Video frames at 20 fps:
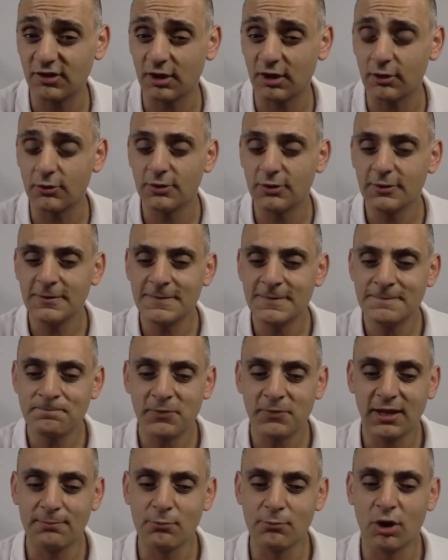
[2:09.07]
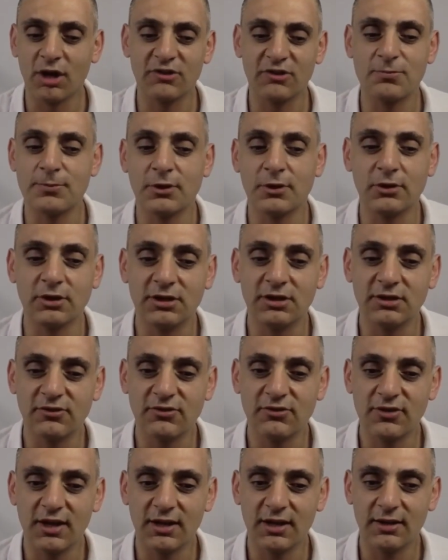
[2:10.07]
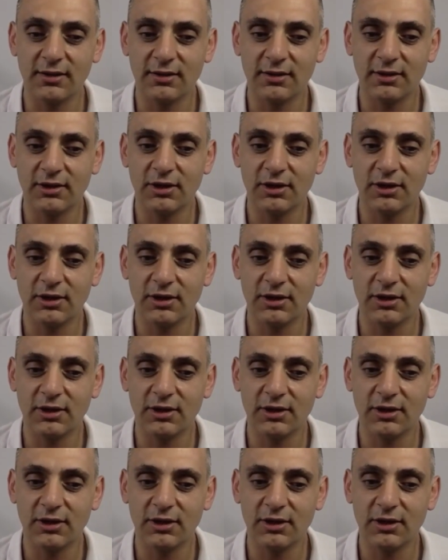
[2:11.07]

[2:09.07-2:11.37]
So in my experience that,